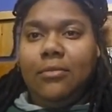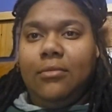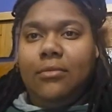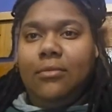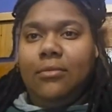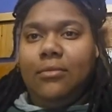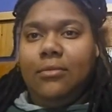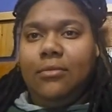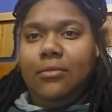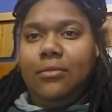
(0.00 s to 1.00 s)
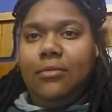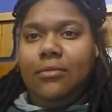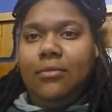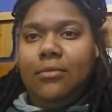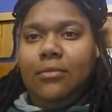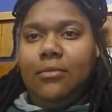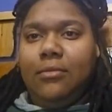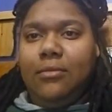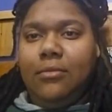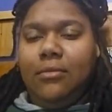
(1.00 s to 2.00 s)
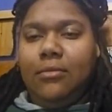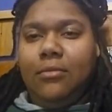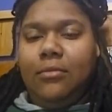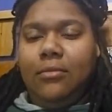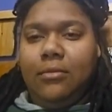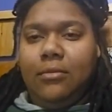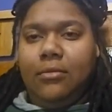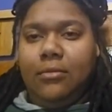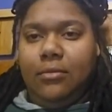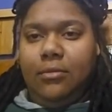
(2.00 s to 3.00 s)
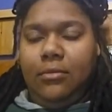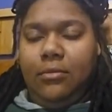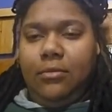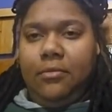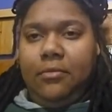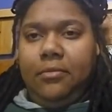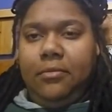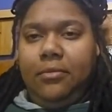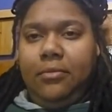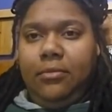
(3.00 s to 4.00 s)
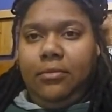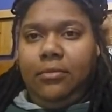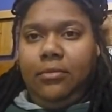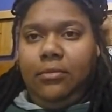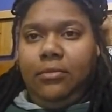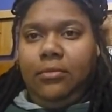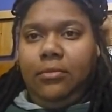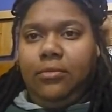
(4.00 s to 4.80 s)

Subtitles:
This person isn't speaking.